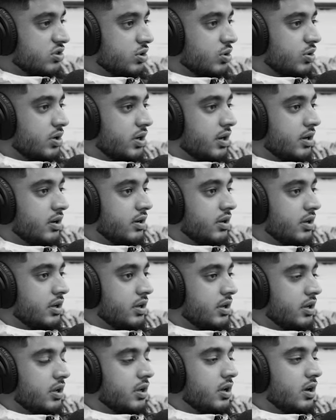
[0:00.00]
You can
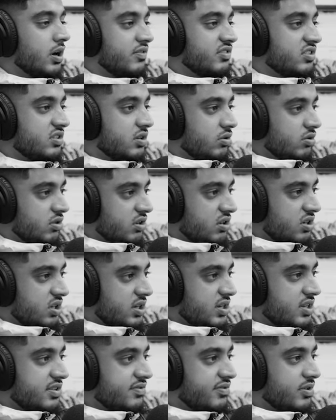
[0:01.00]
obviously do the
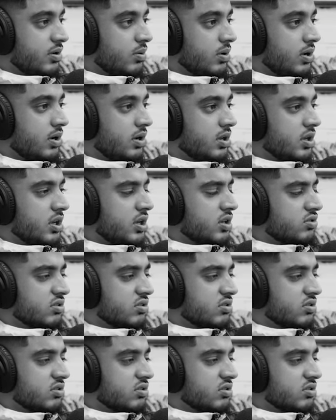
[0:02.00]
tees if you want.